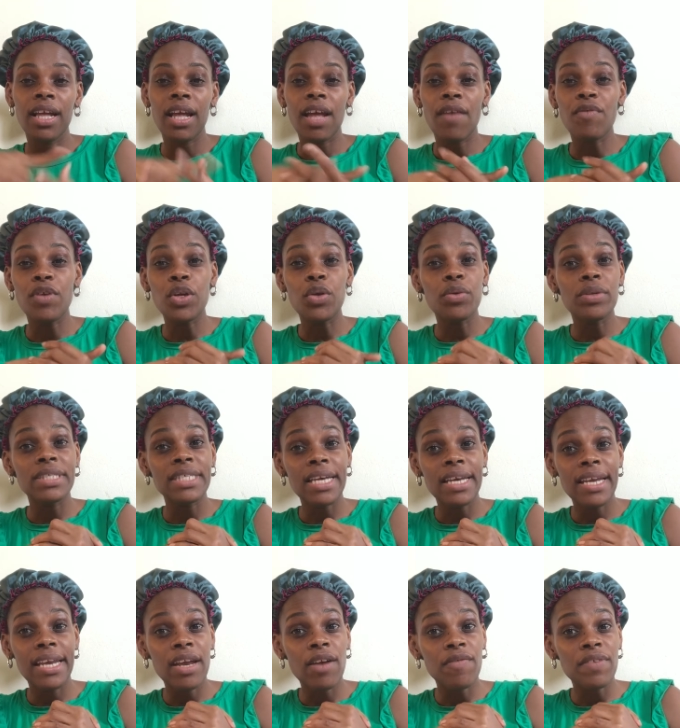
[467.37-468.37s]
If you don't
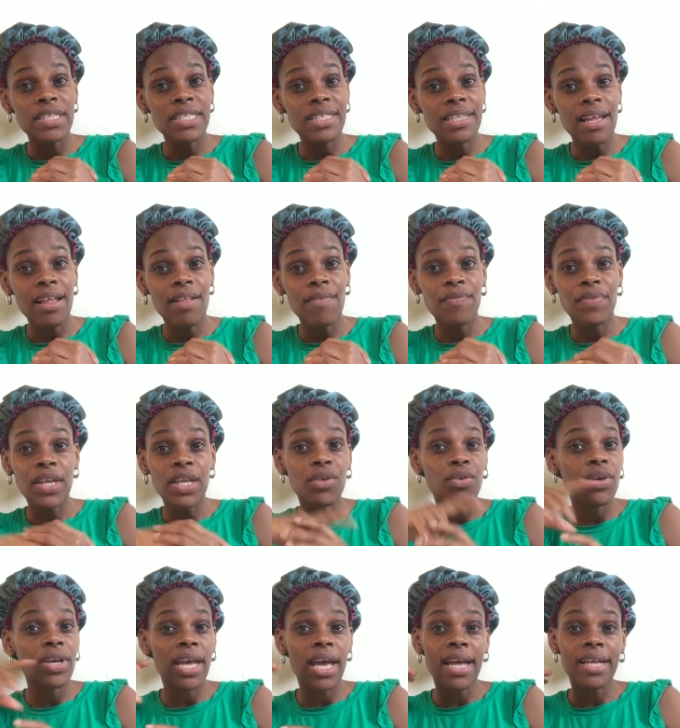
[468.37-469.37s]
take care of yourself, then
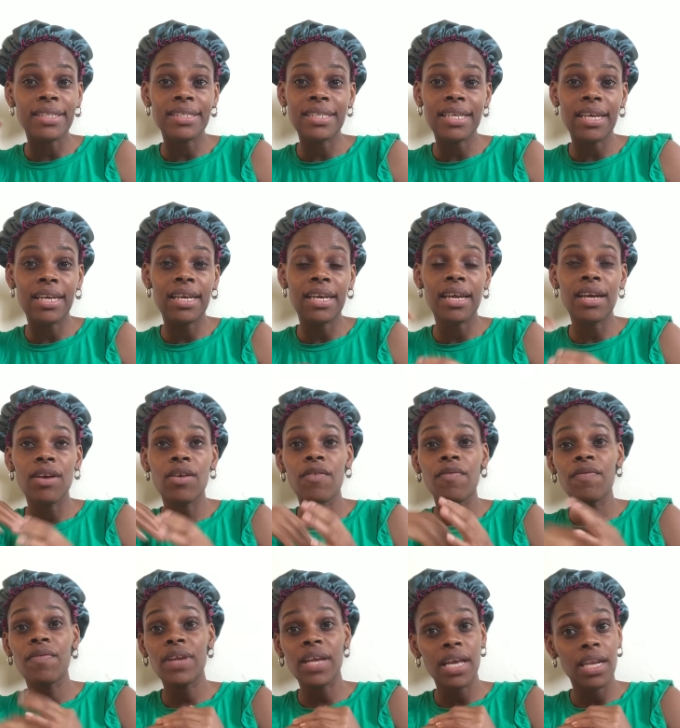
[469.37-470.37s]
you can't take care
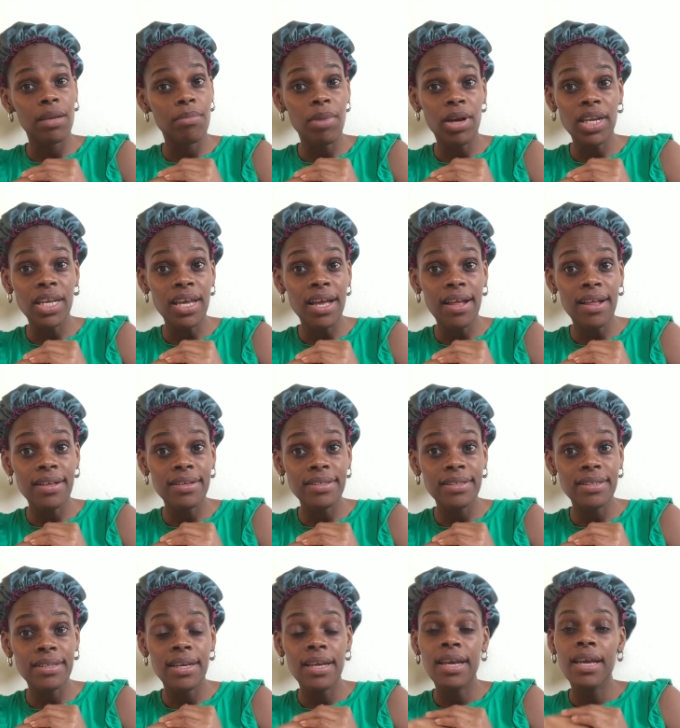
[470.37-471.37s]
of anybody
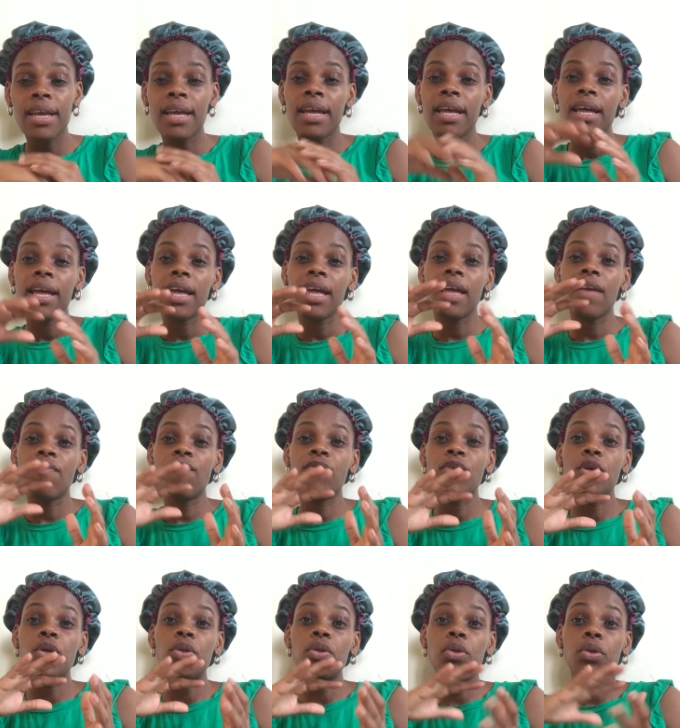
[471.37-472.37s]
else.
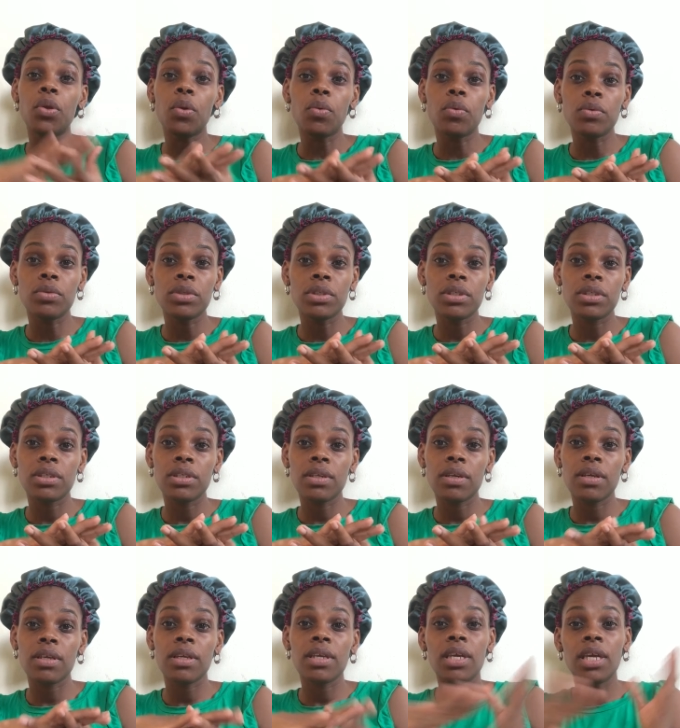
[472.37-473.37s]
If you don't
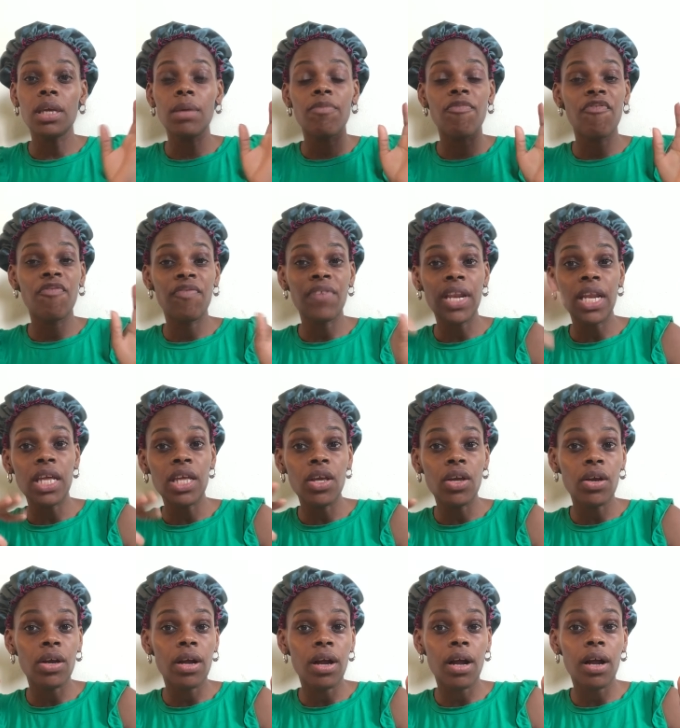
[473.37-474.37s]
keep filling
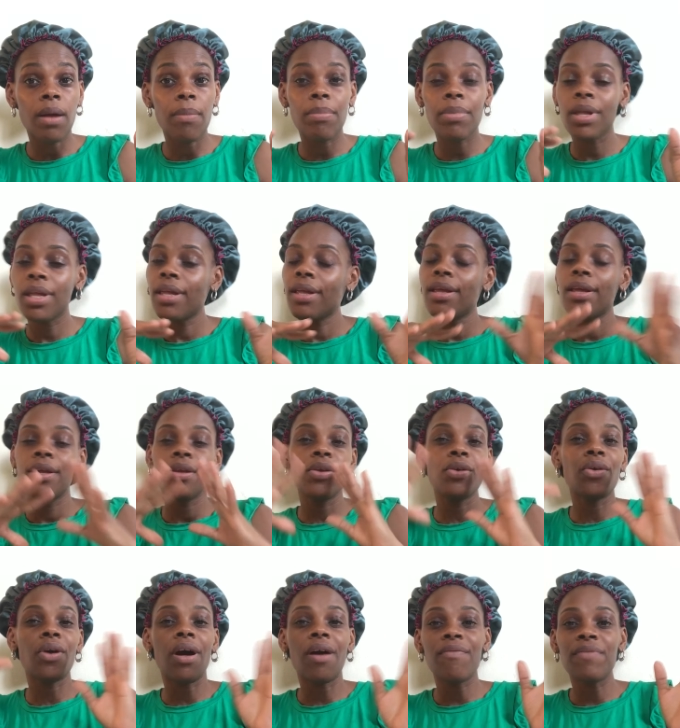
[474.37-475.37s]
your cup,
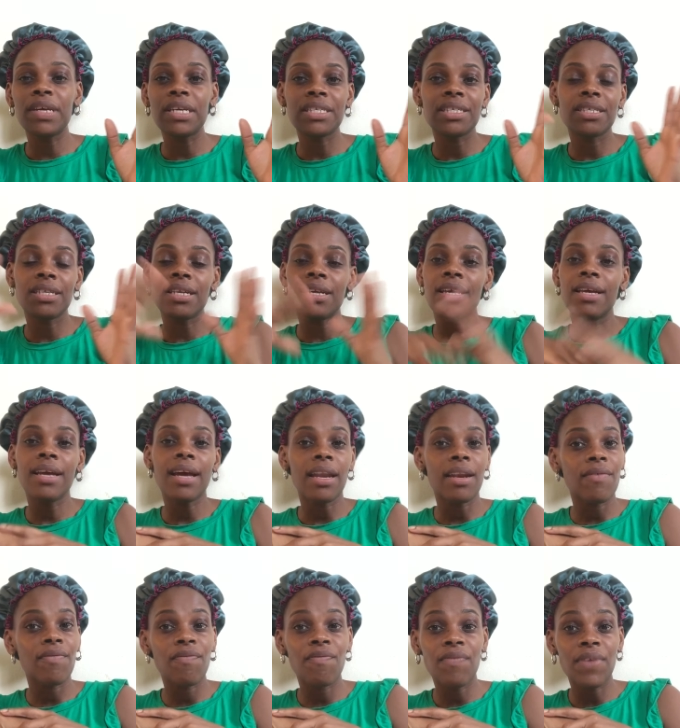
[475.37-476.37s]
you obviously
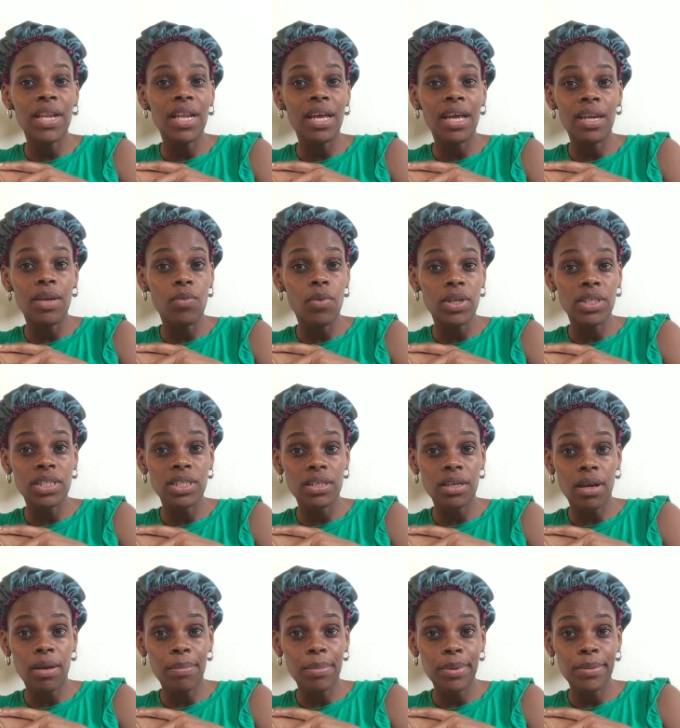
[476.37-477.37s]
cannot fill anyone's
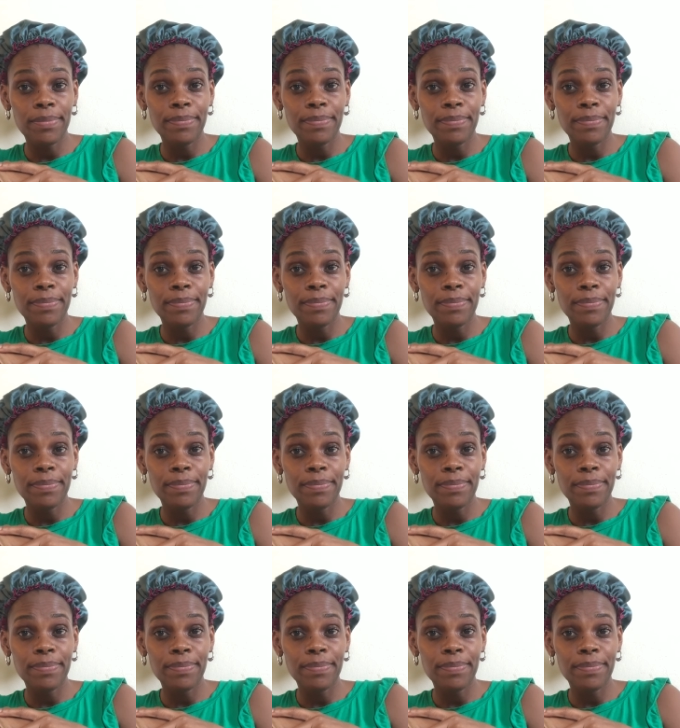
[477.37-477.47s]
cup.